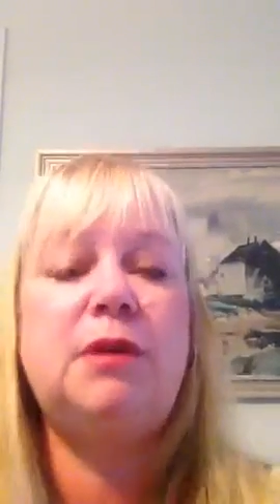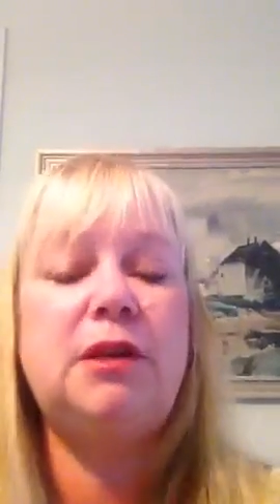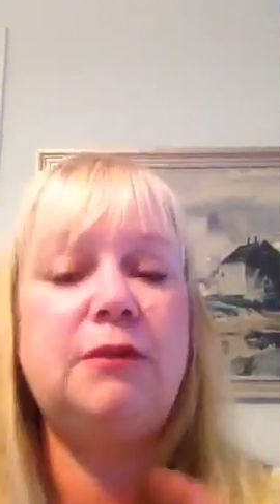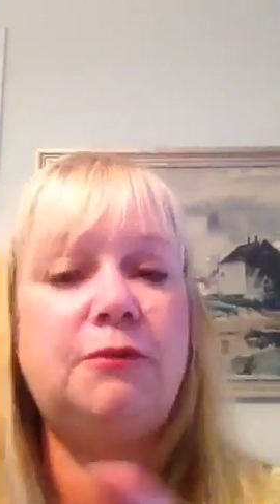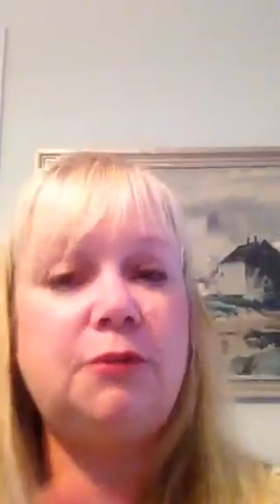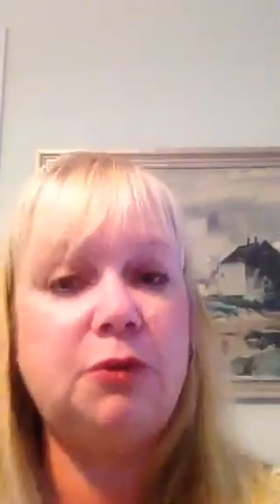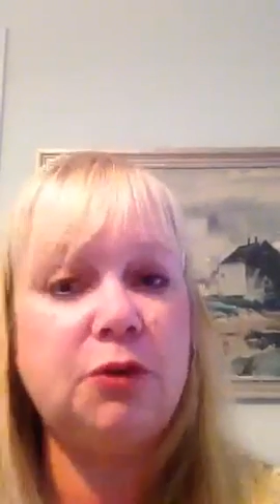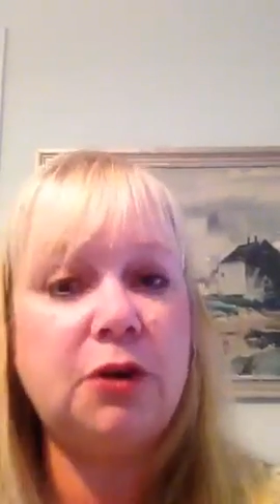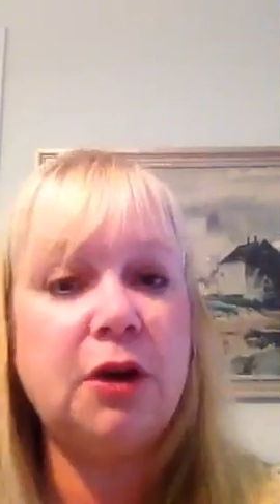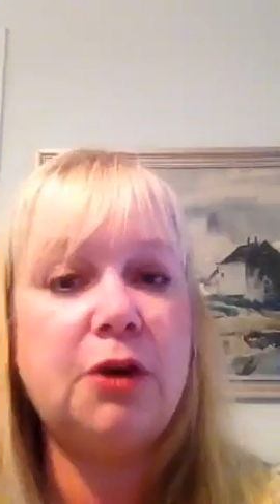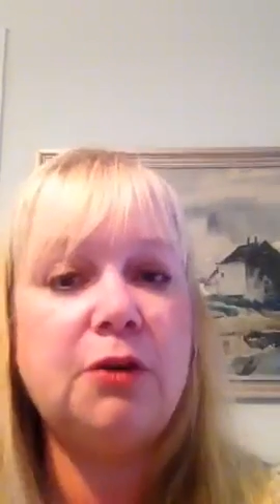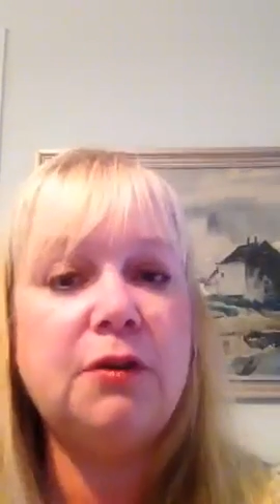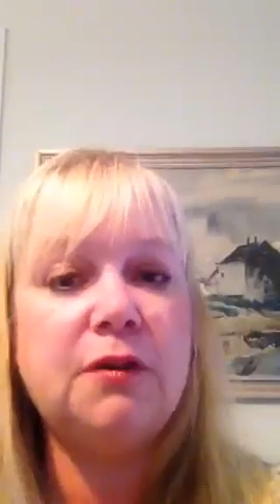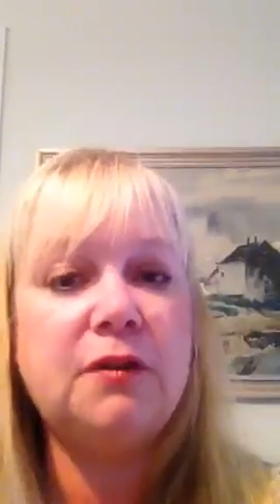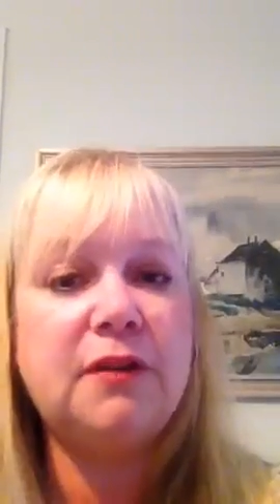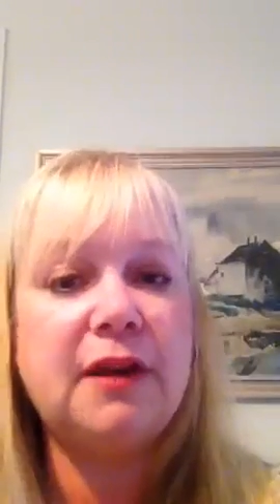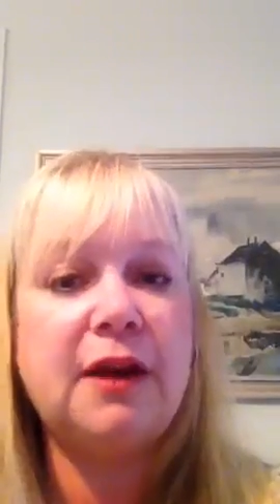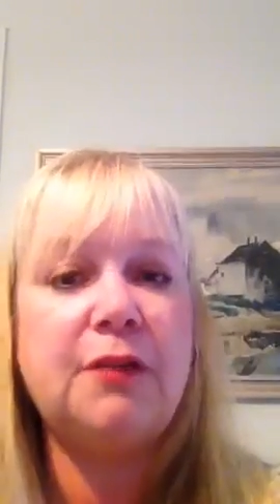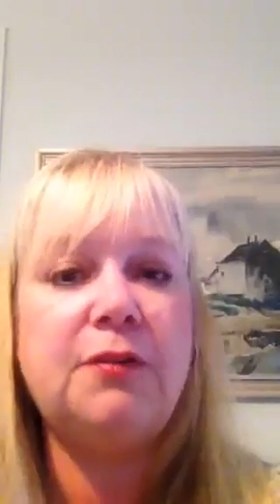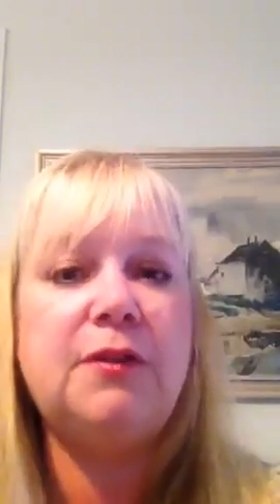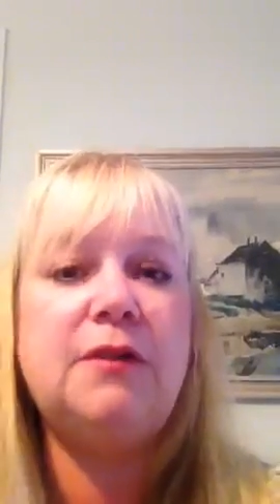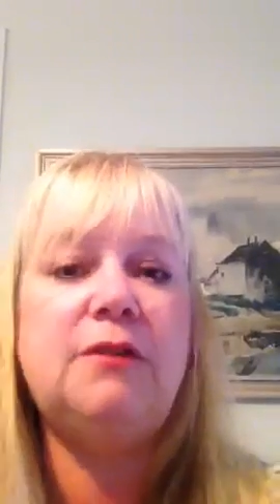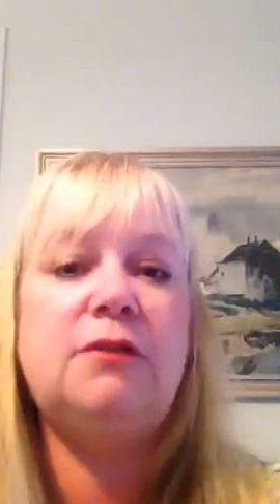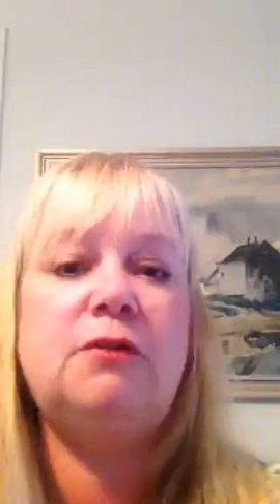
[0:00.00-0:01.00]
but if you go to
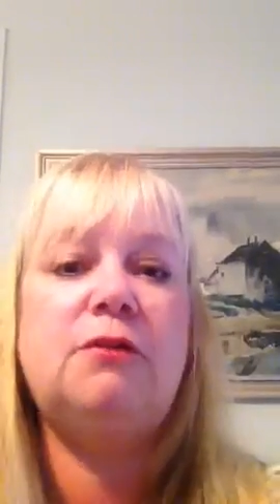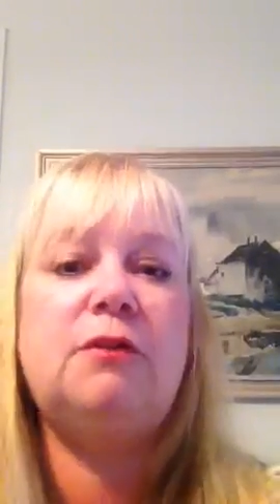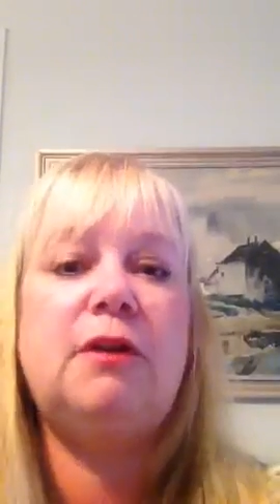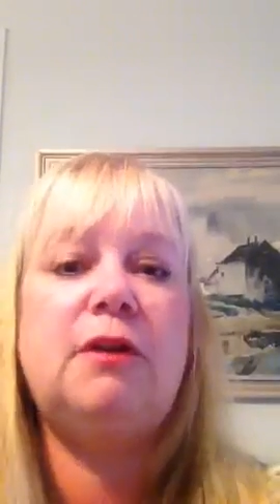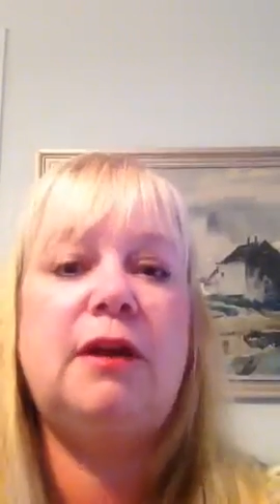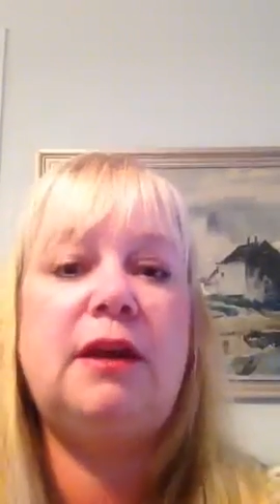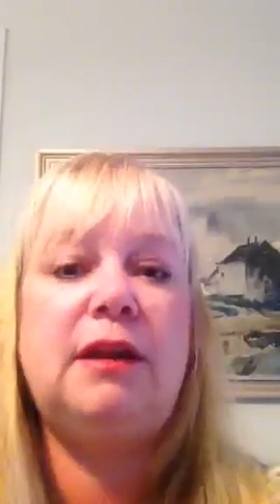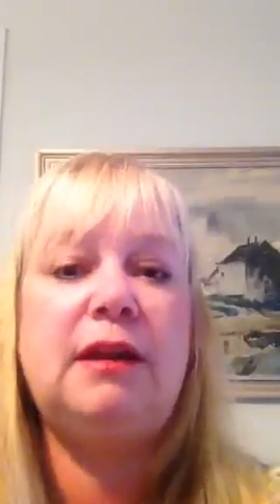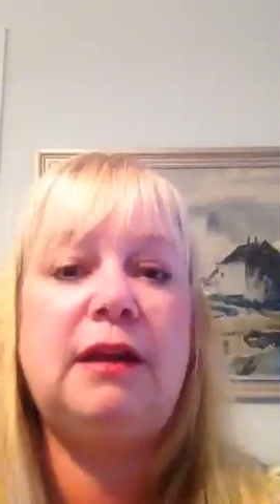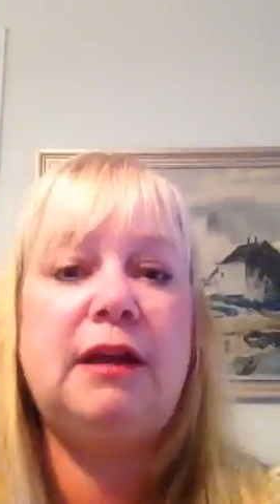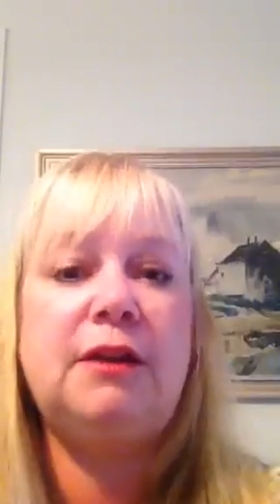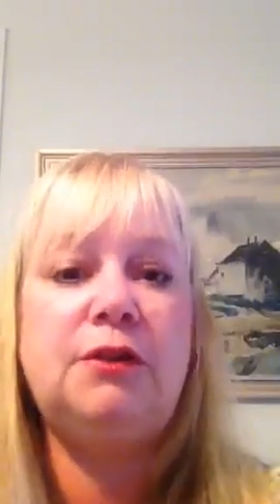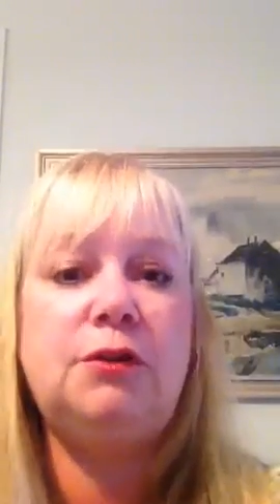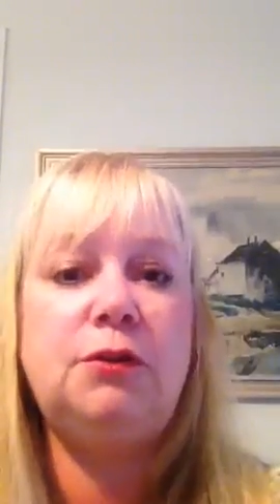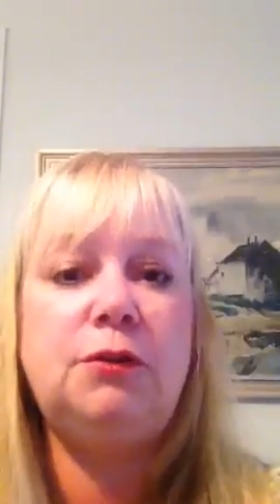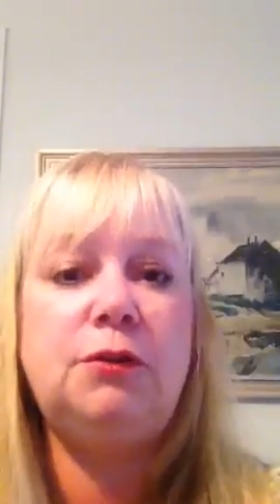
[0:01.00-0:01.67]
Southeast Green and you